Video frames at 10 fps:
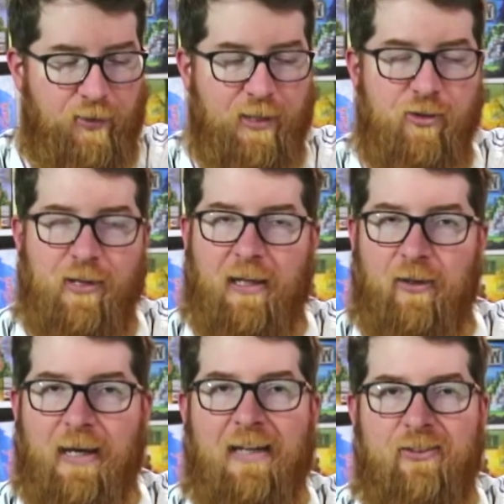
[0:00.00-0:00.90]
get you that
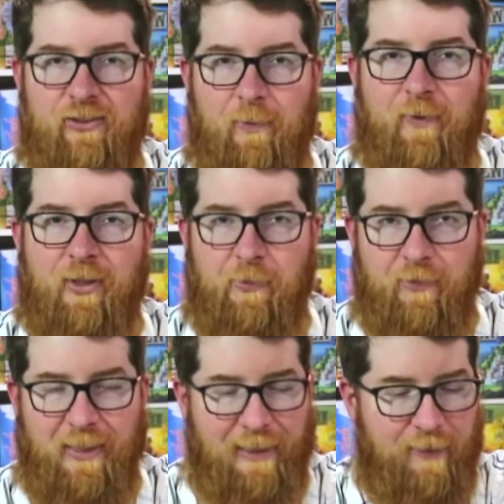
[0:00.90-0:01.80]
little extra something you
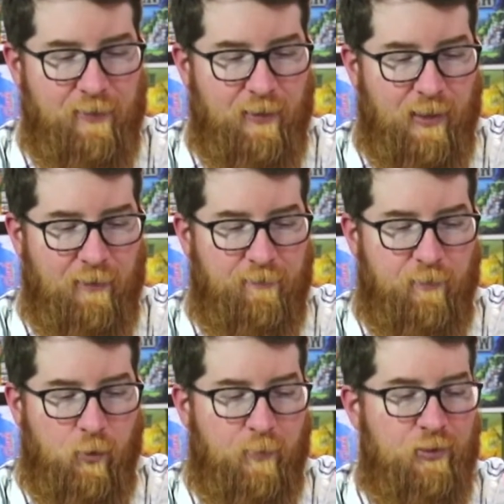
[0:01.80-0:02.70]
need if
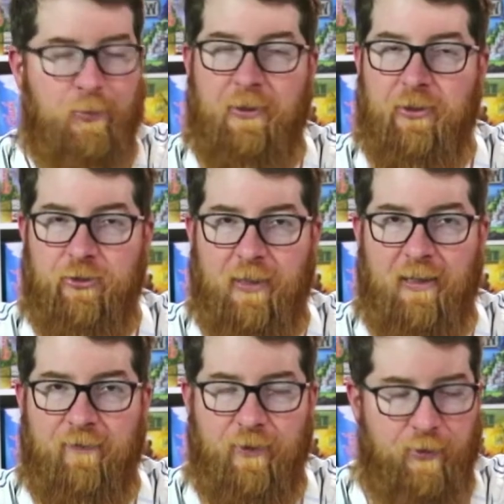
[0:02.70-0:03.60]
nobody's willing to
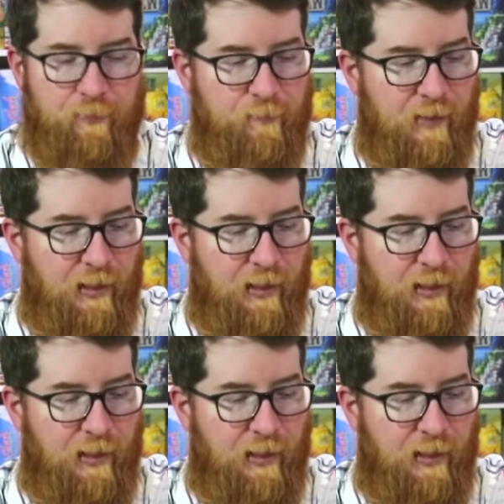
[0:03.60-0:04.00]
trade with you.